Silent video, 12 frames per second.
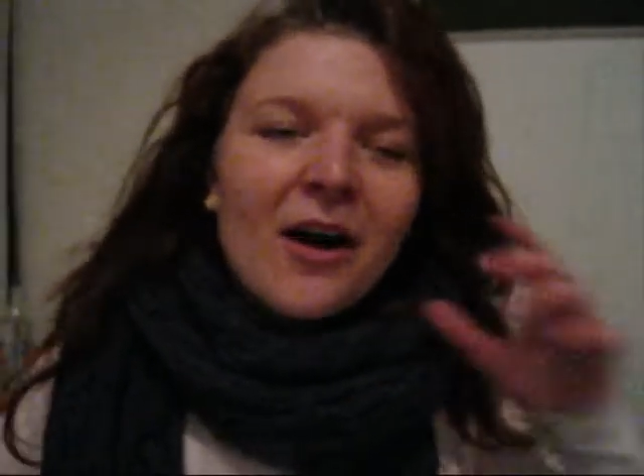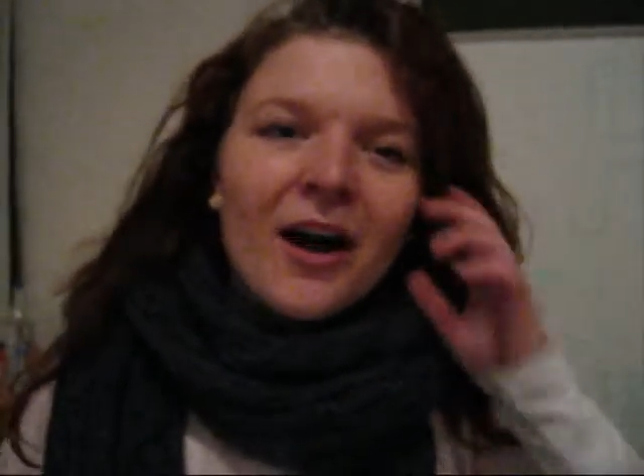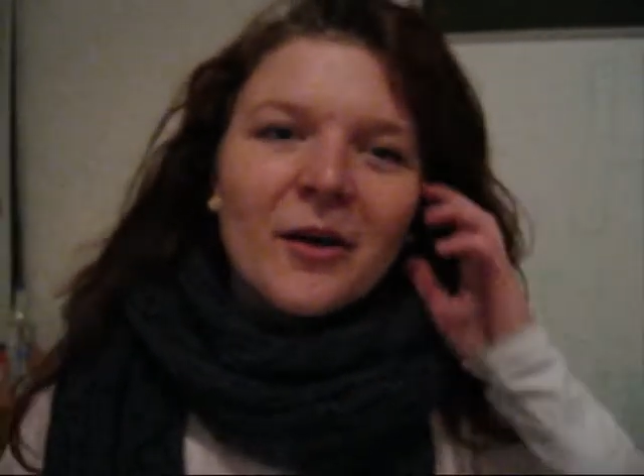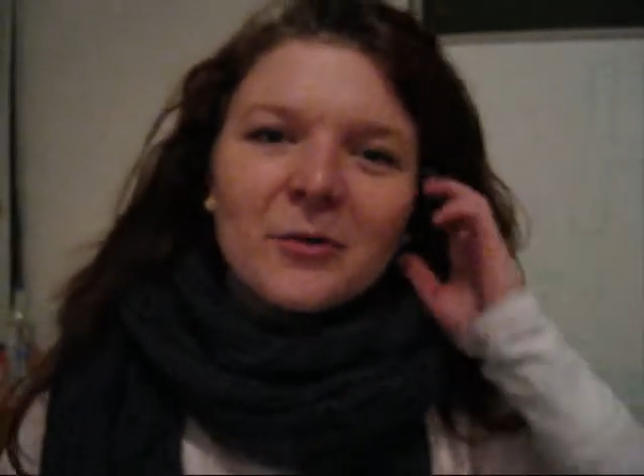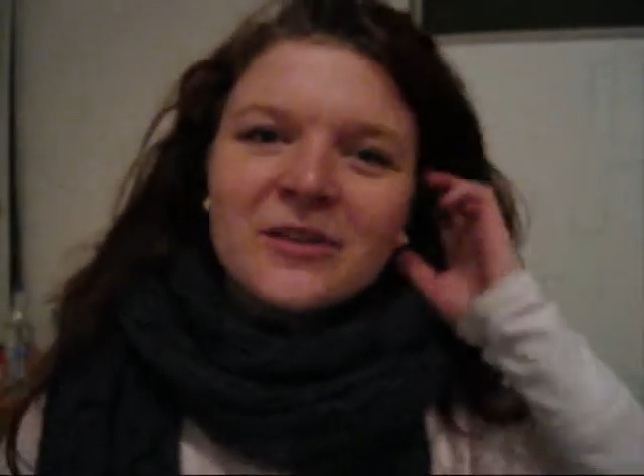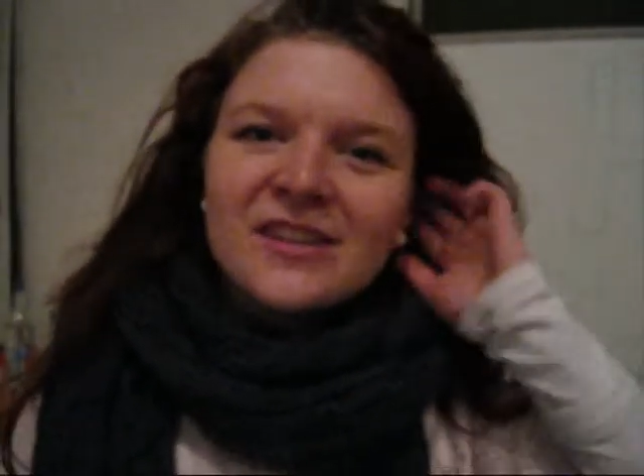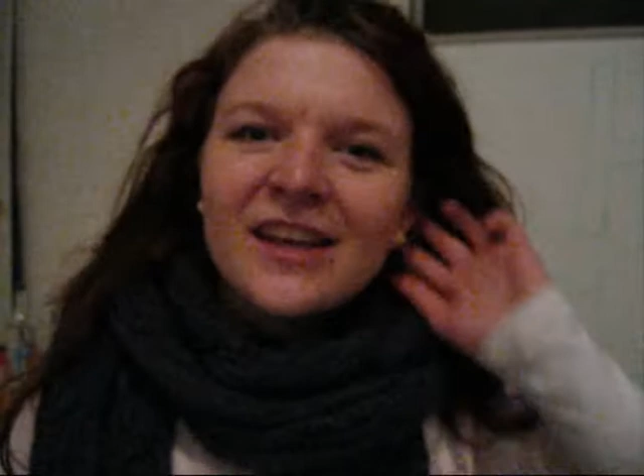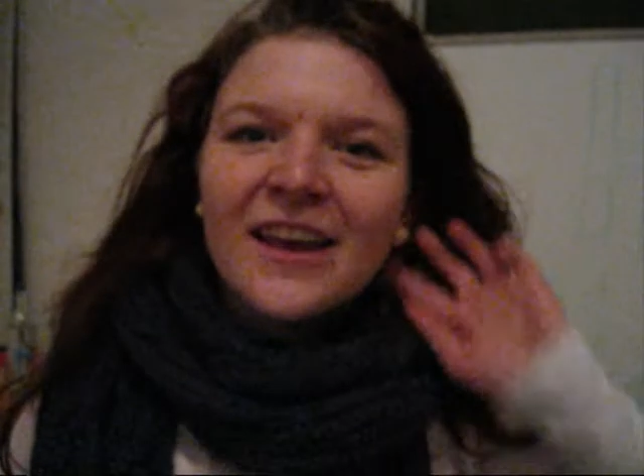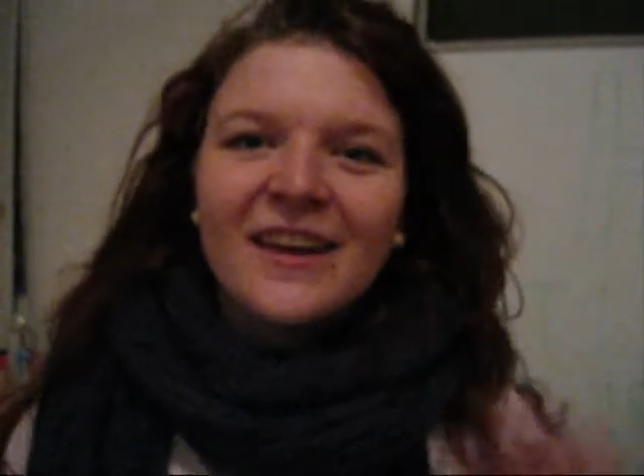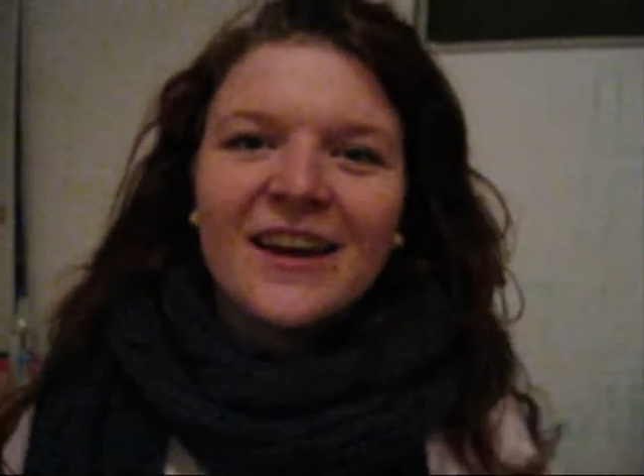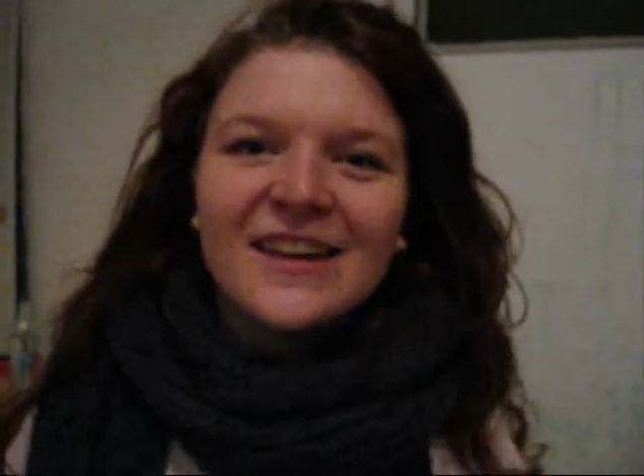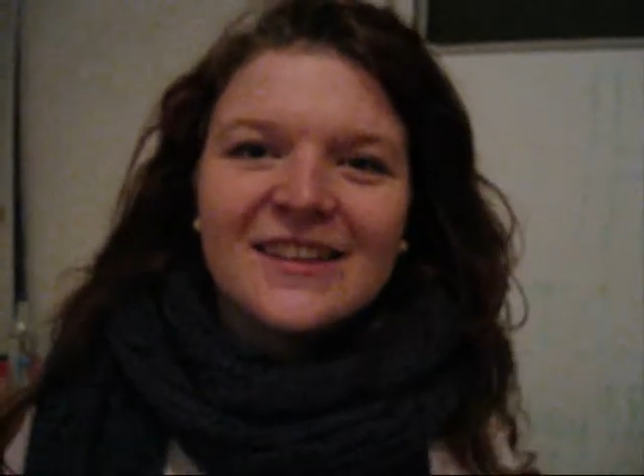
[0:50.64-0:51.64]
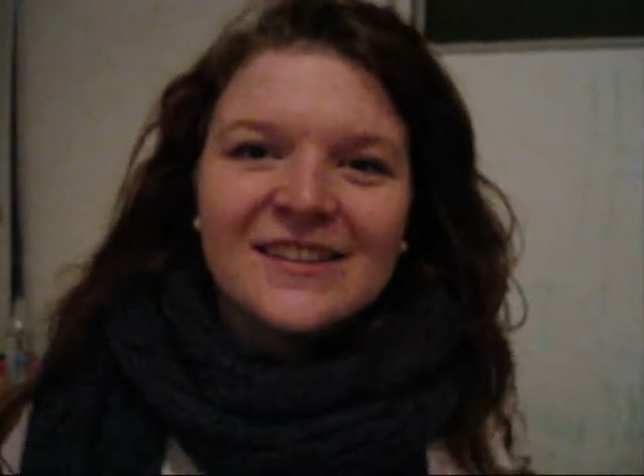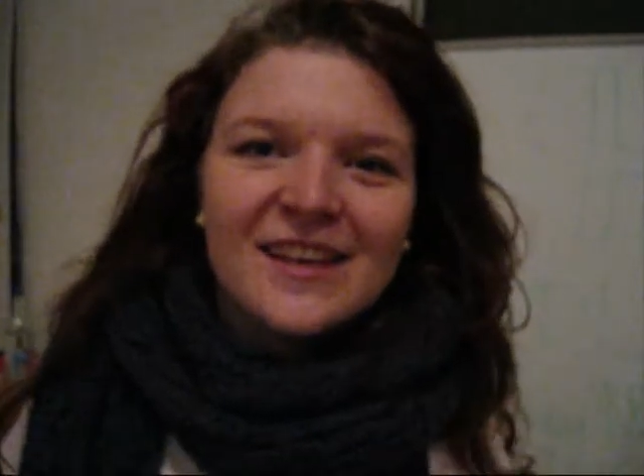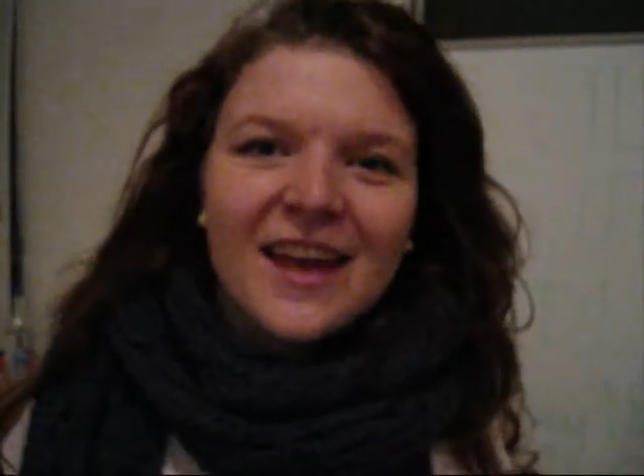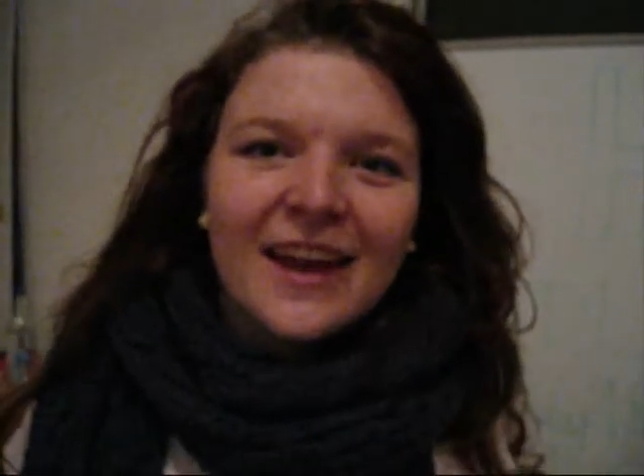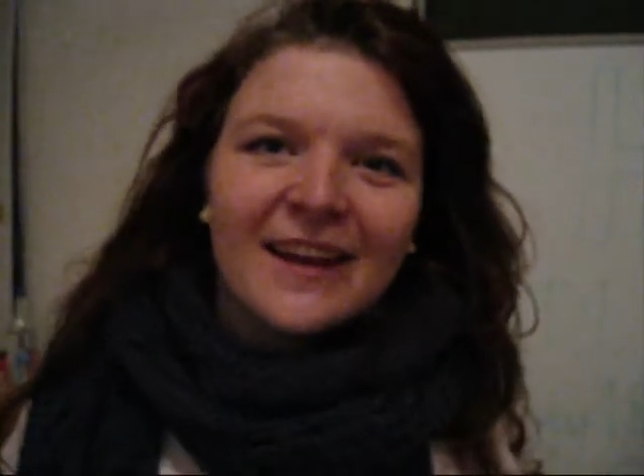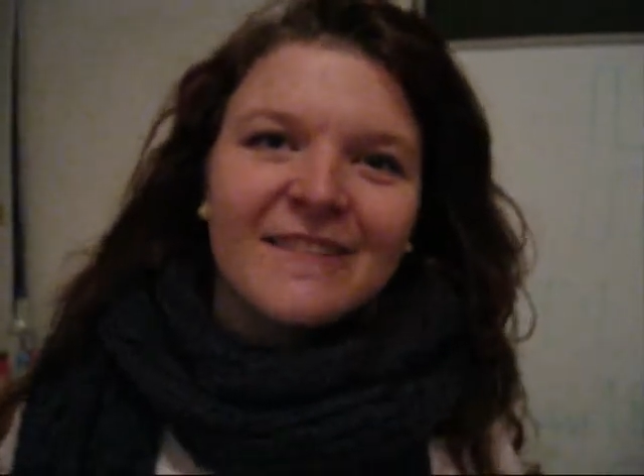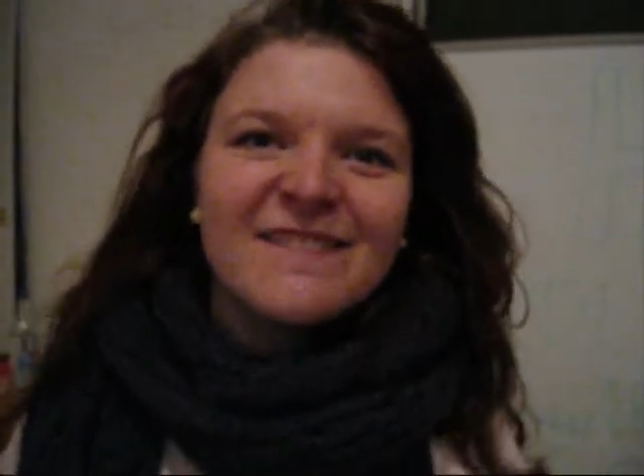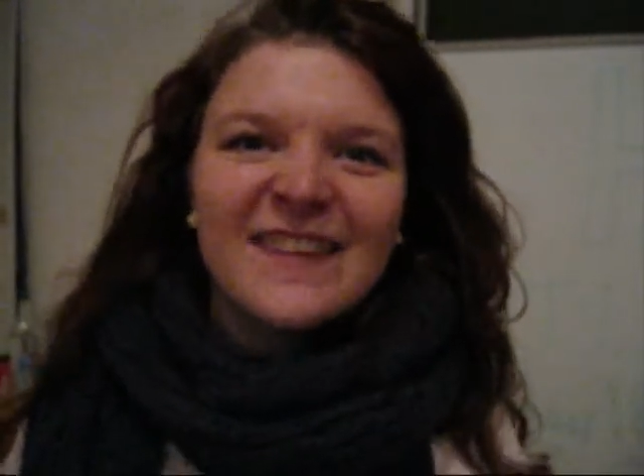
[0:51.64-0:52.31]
I would say that is a